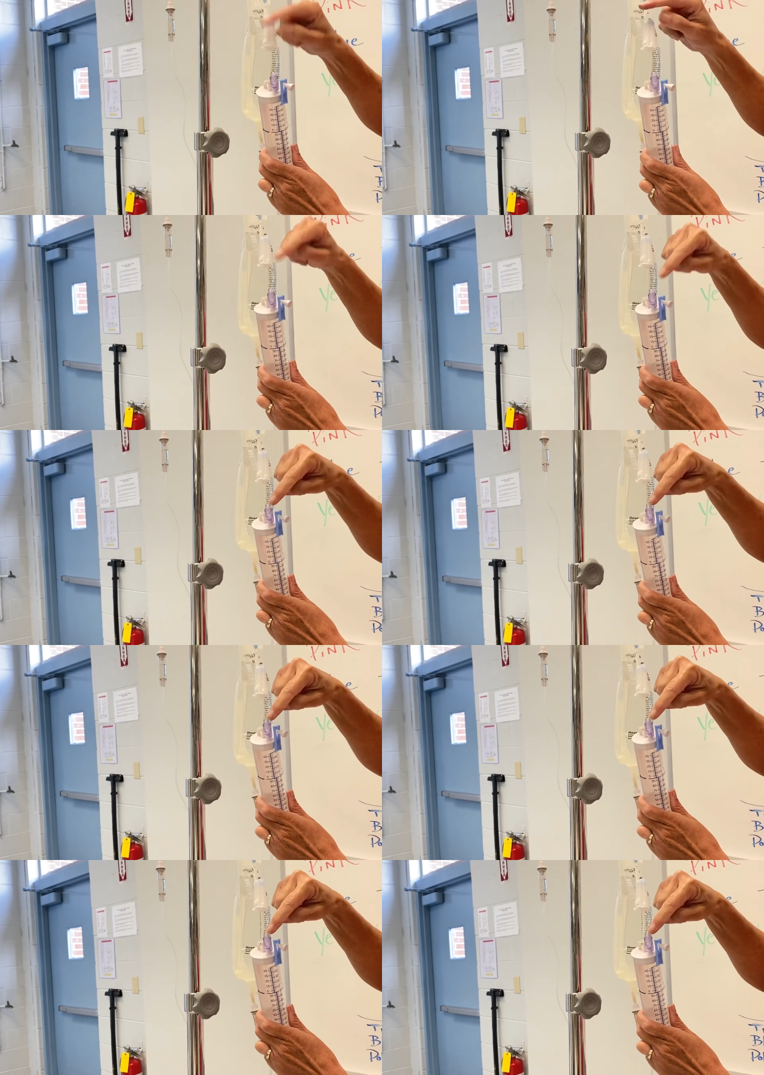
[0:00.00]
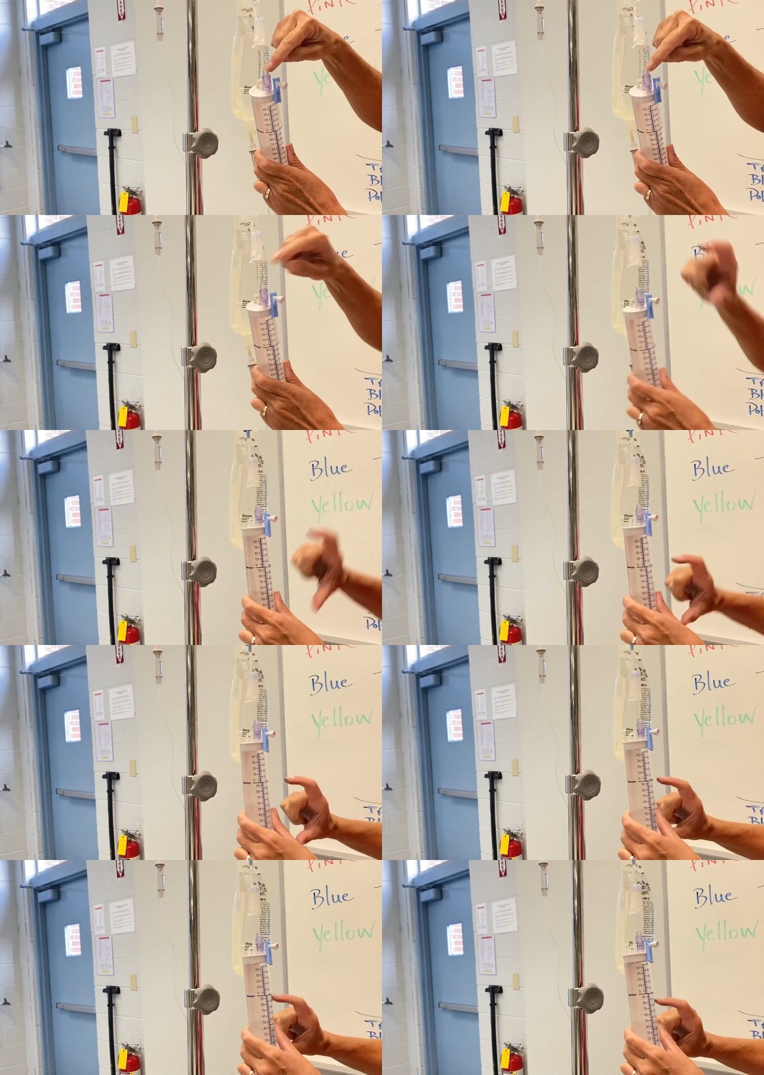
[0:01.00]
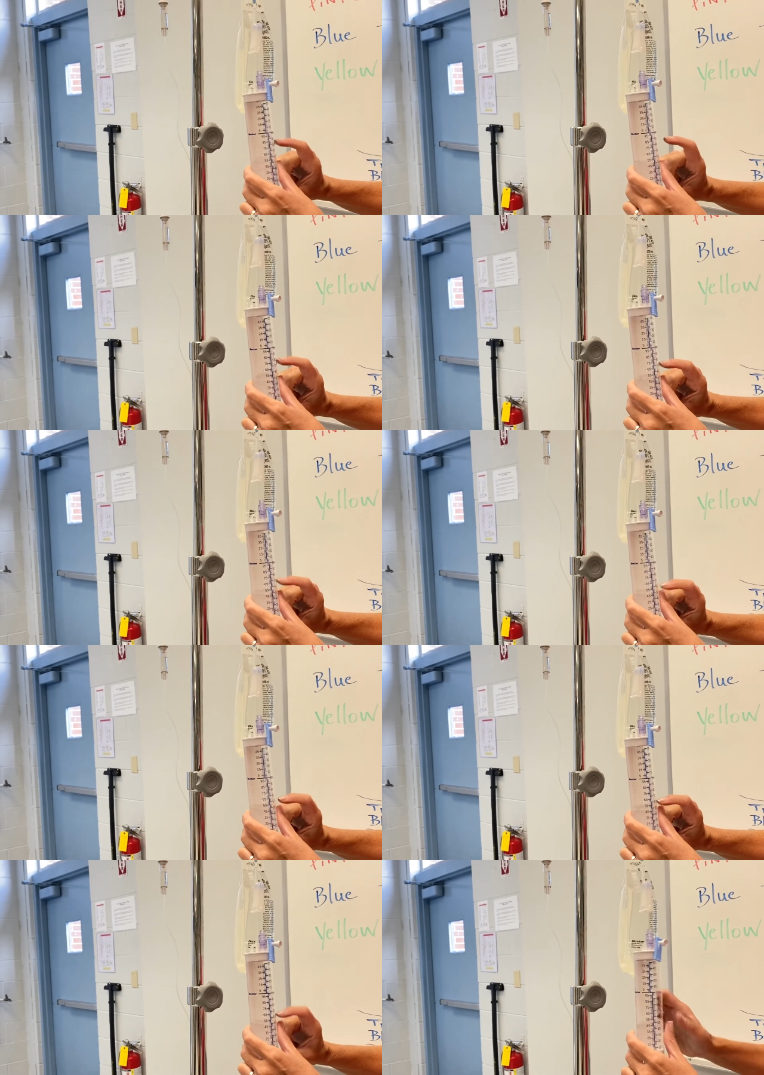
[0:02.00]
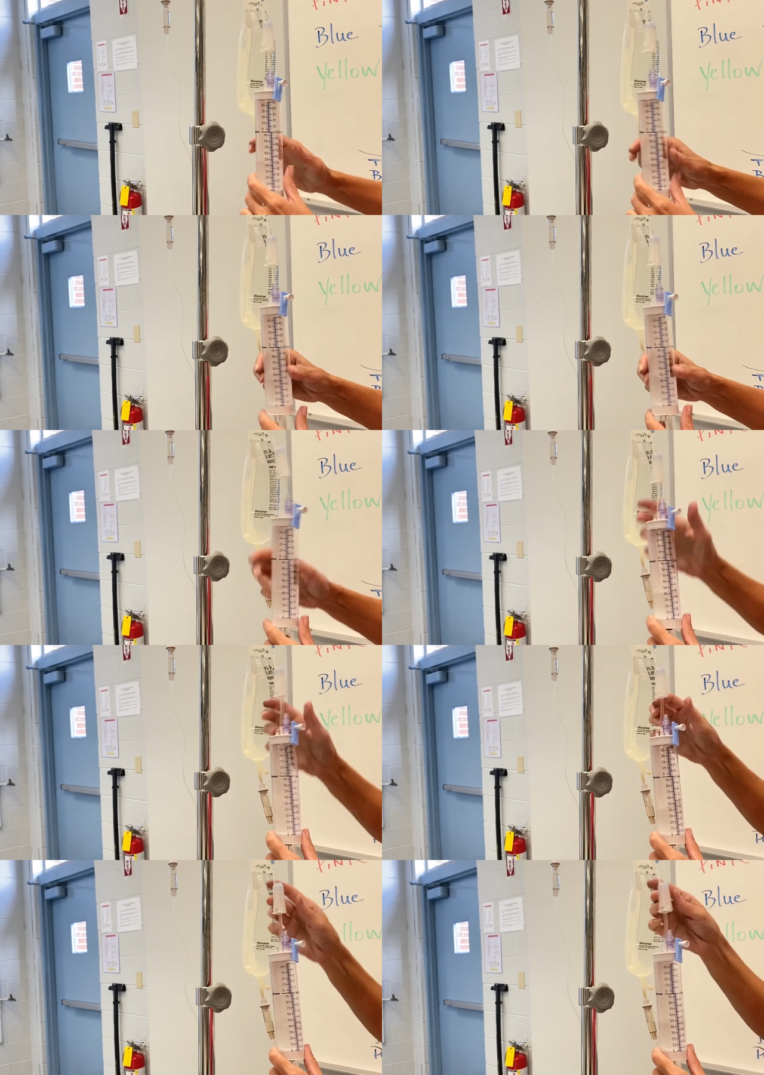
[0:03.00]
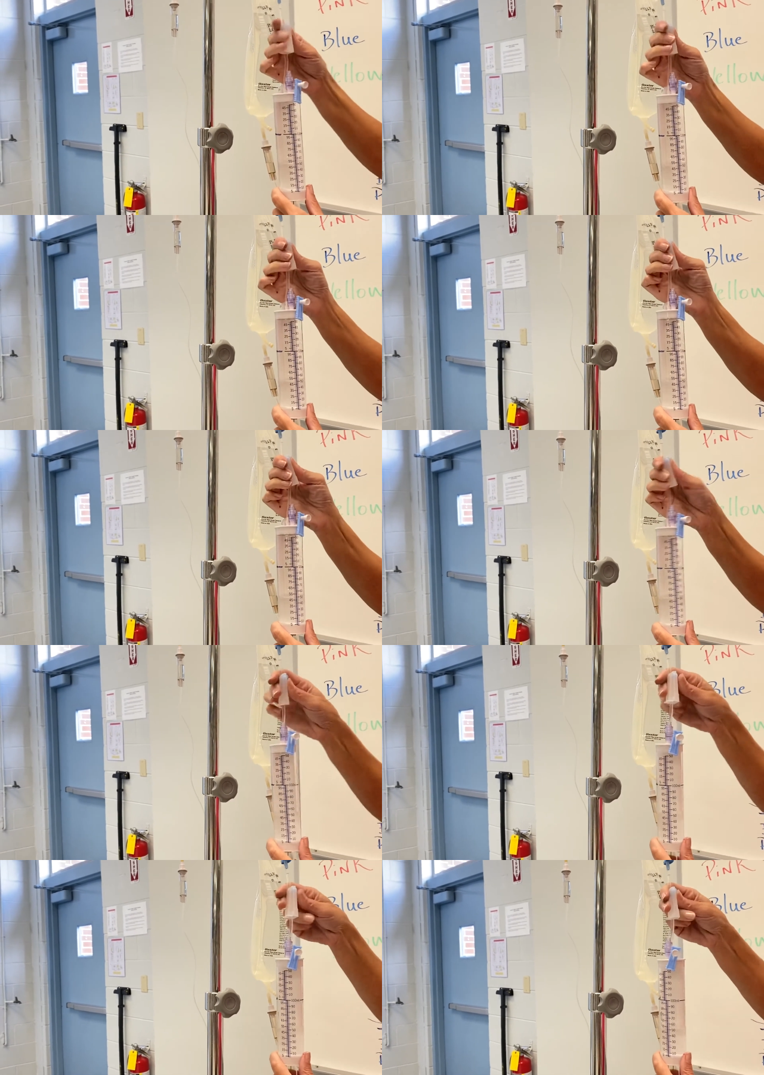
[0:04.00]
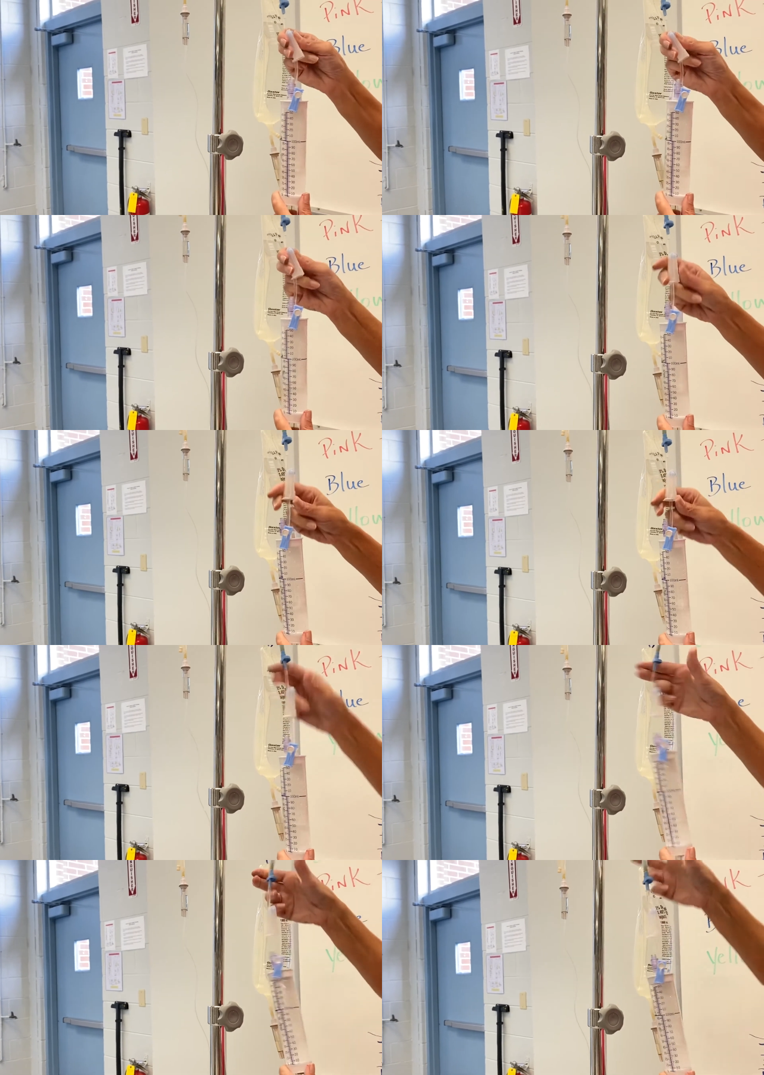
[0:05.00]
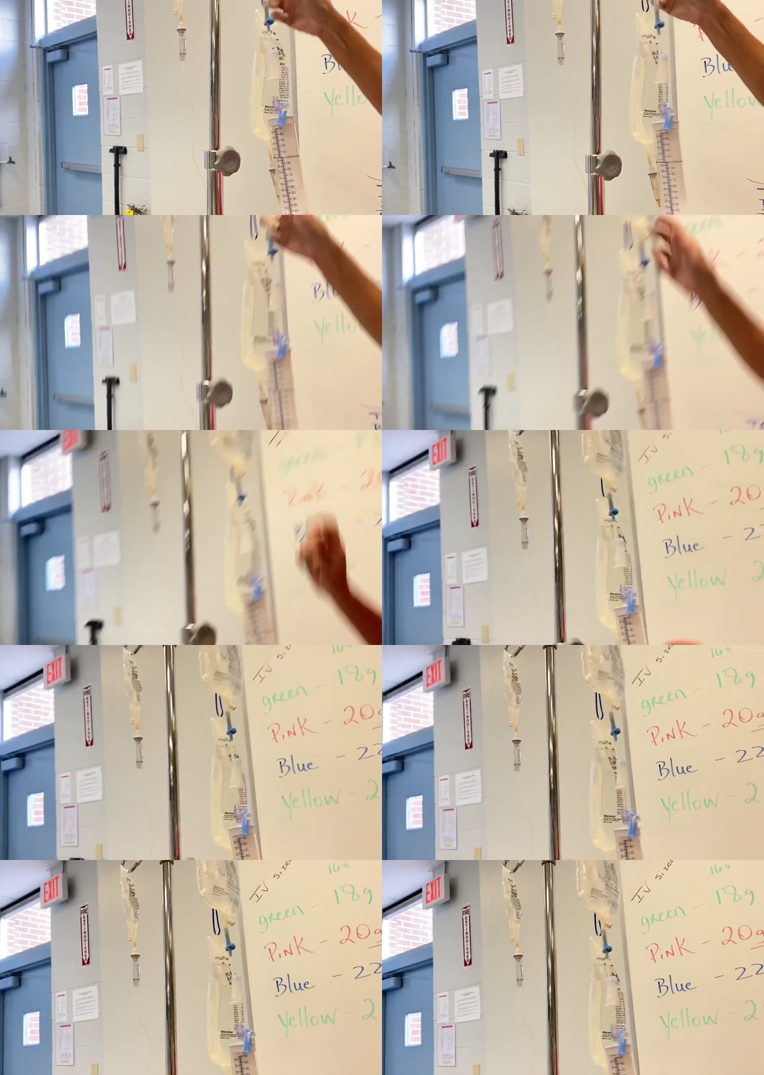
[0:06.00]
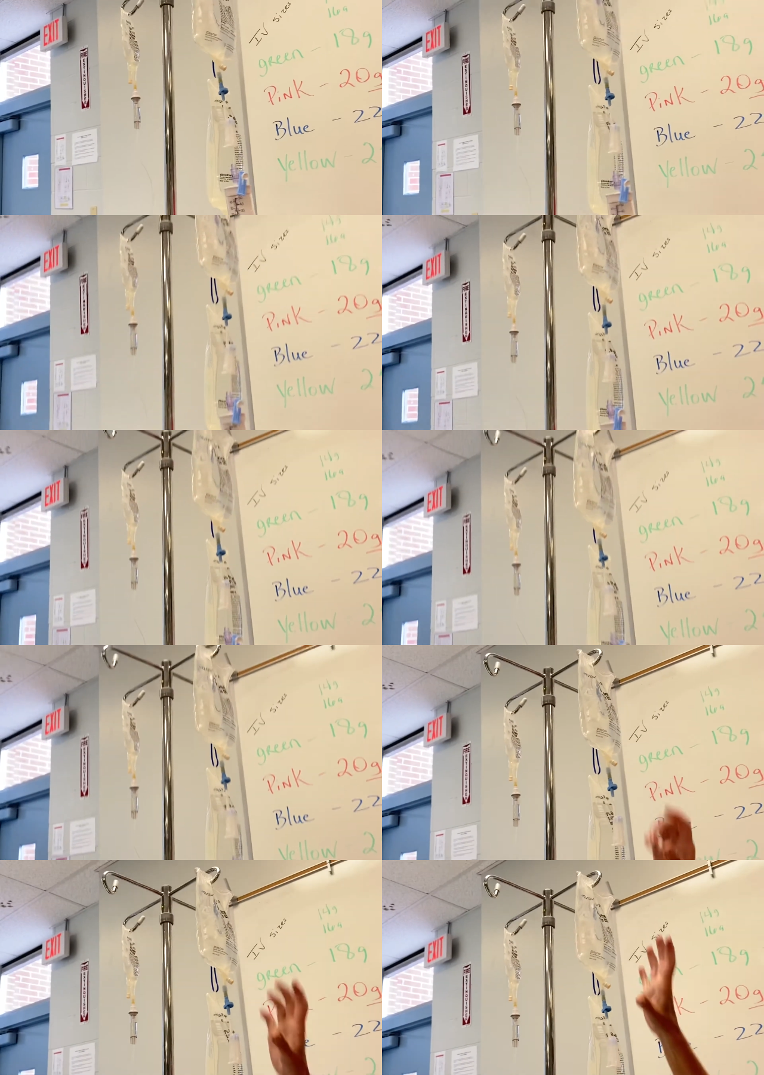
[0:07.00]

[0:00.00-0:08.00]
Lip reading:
No face is visible, so there are no lips to read.